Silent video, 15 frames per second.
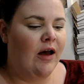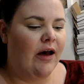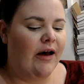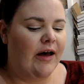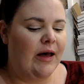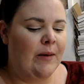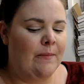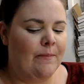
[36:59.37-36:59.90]

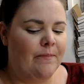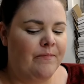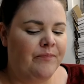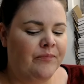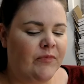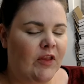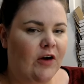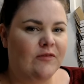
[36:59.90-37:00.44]

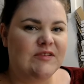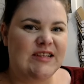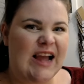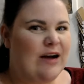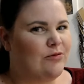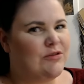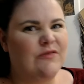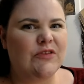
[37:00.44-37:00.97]
Obviously
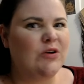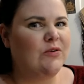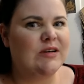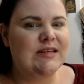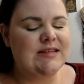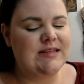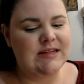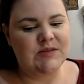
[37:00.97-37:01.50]
out of the
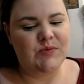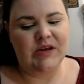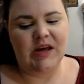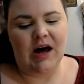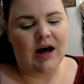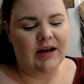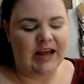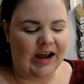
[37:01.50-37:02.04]
oysters we
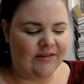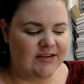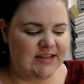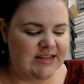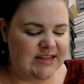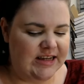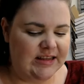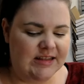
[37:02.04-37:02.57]
can't
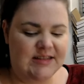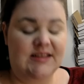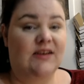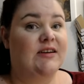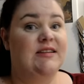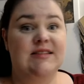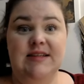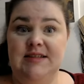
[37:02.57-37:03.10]
guarantee the
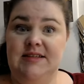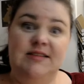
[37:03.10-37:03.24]
sizes.